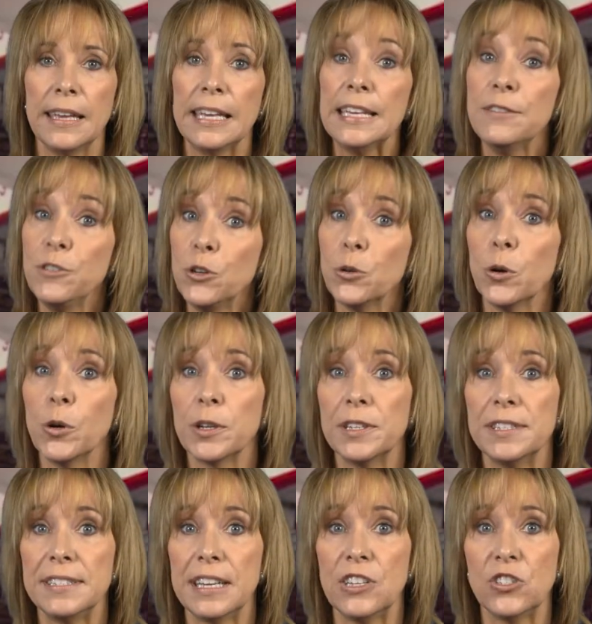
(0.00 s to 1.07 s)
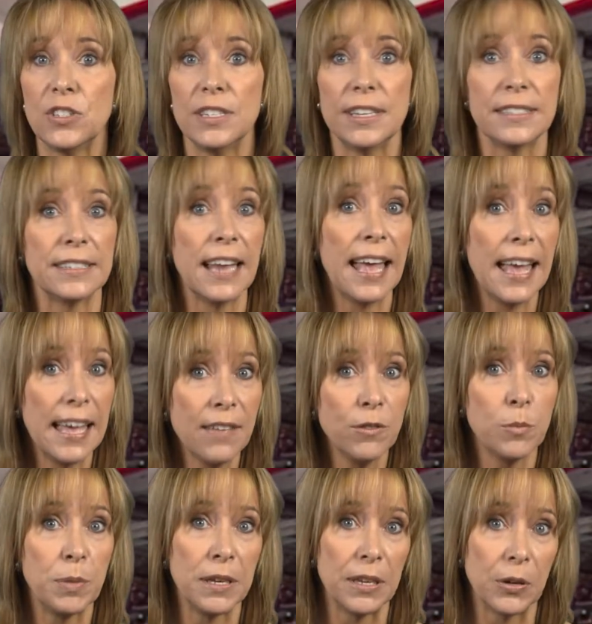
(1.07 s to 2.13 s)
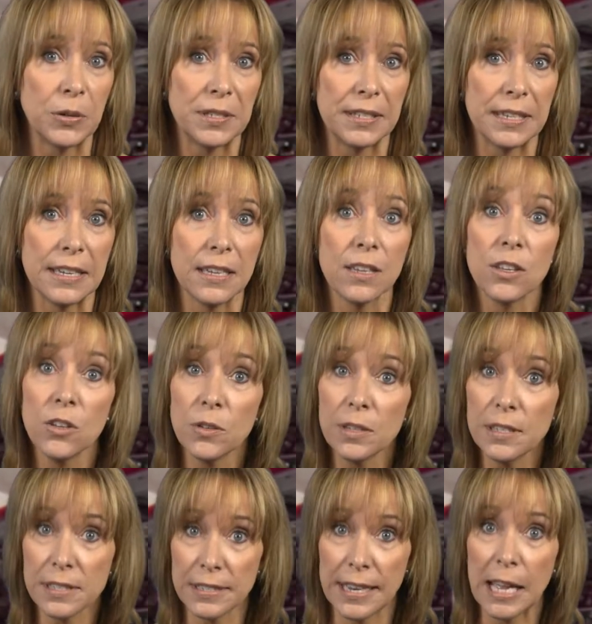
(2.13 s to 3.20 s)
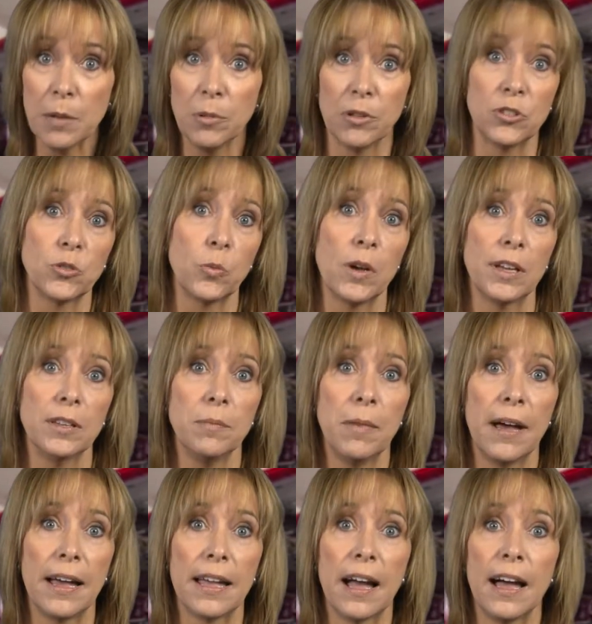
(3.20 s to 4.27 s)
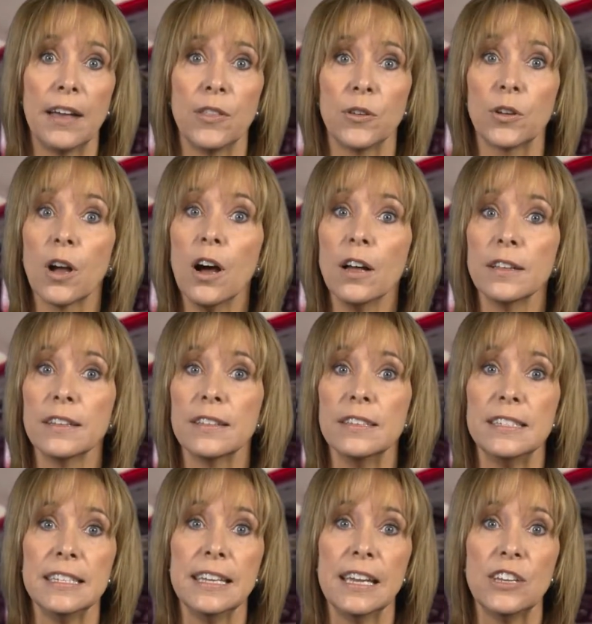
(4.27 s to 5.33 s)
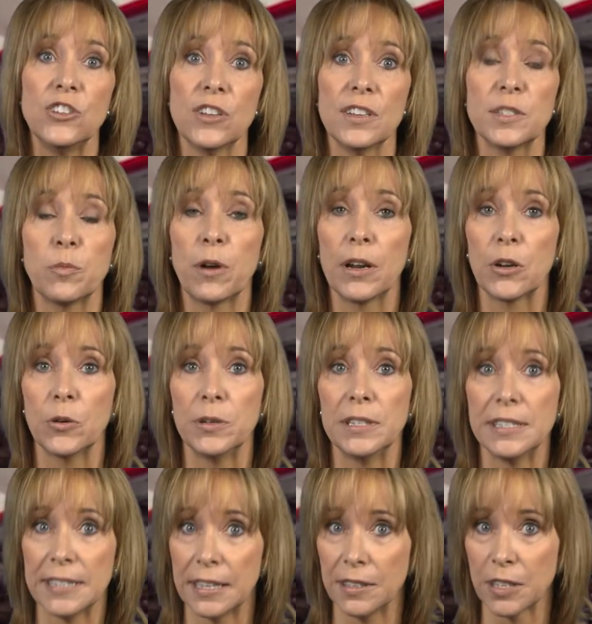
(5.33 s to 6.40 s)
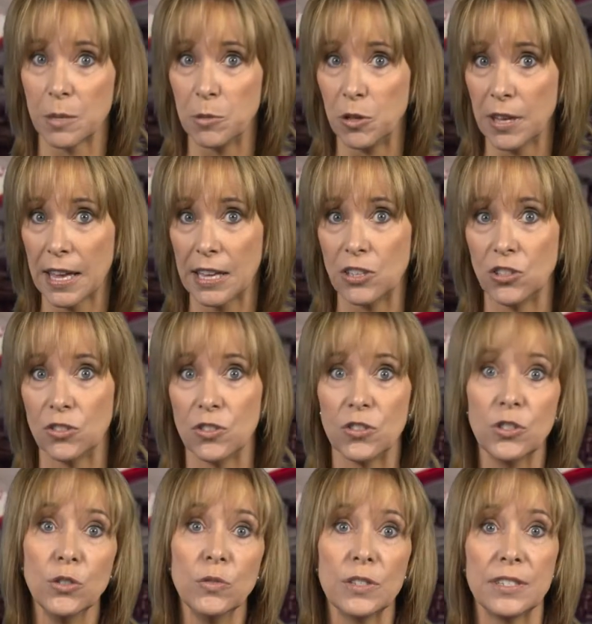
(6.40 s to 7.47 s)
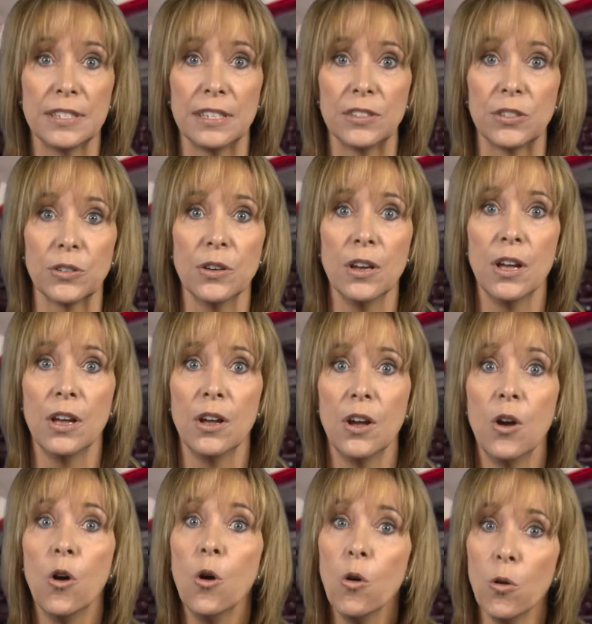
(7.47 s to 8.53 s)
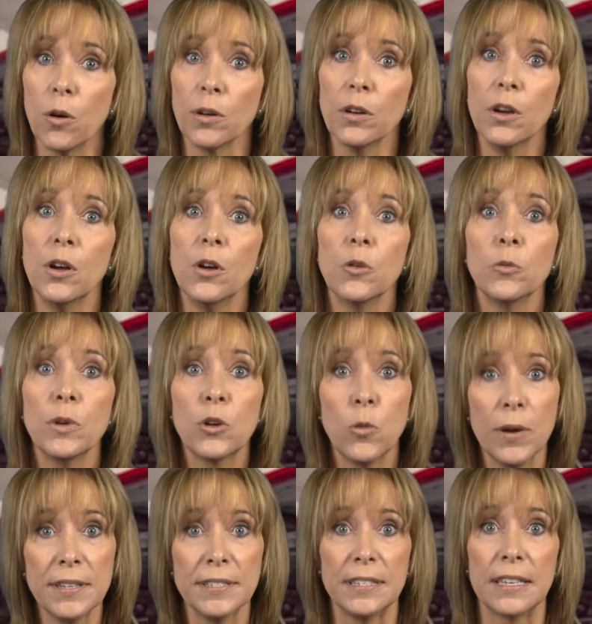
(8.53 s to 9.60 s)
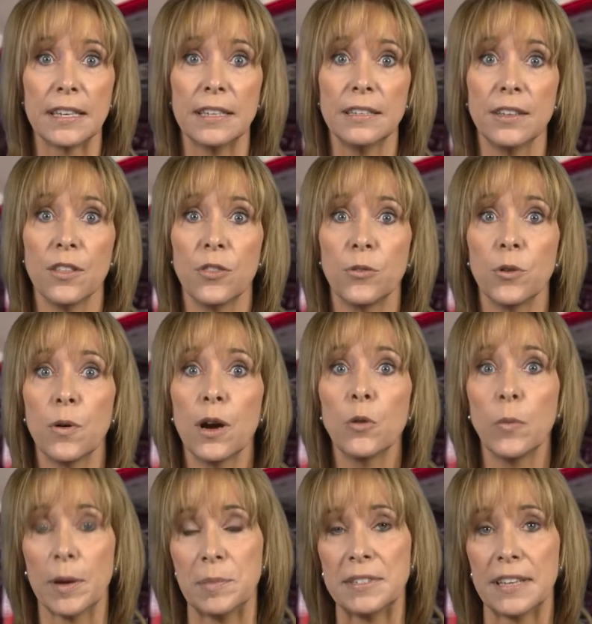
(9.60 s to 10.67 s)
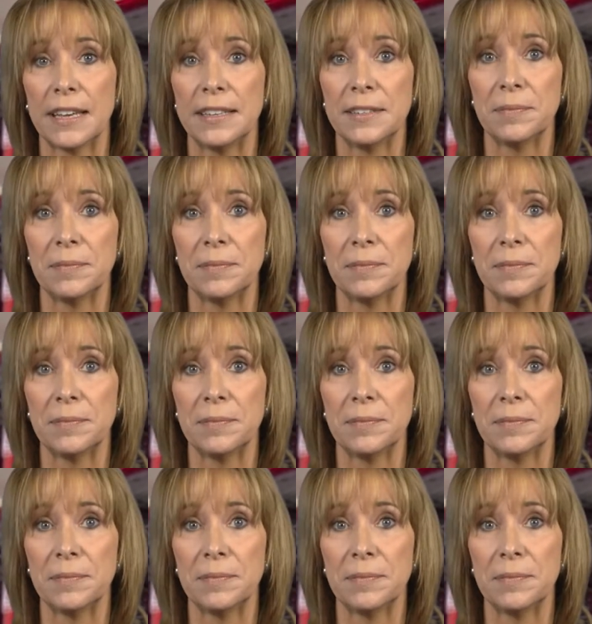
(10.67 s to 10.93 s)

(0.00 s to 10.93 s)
If your organization doesn't have a POC, you can establish one by either calling the DHS Priority Telecommunications Service Center or requesting it through our website.